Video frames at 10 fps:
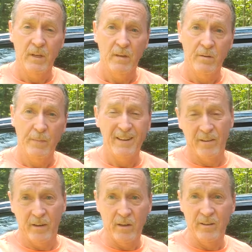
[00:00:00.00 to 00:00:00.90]
especially
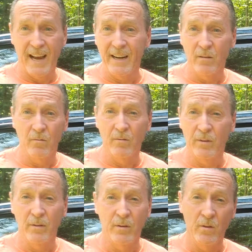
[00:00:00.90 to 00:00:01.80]
because I don't
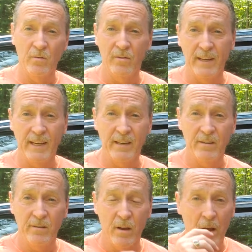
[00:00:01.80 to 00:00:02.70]
use
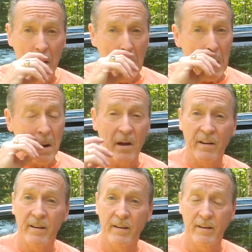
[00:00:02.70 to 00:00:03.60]
these
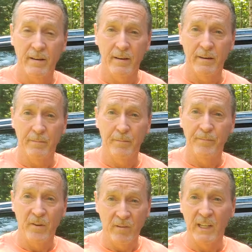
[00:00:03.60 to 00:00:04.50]
on
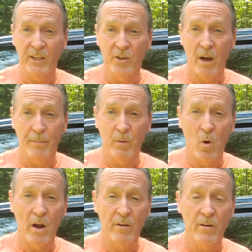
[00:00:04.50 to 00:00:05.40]
really choppy
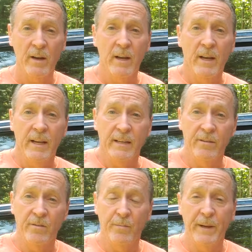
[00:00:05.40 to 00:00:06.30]
water, is
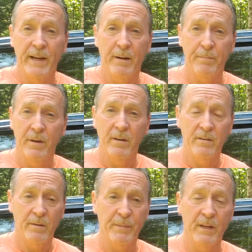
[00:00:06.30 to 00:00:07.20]
to pick up
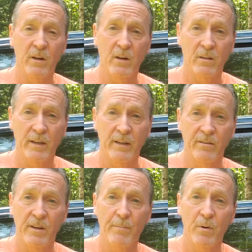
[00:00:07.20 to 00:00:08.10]
something called a
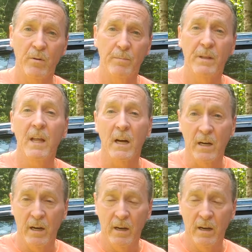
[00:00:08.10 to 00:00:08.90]
scupper plug,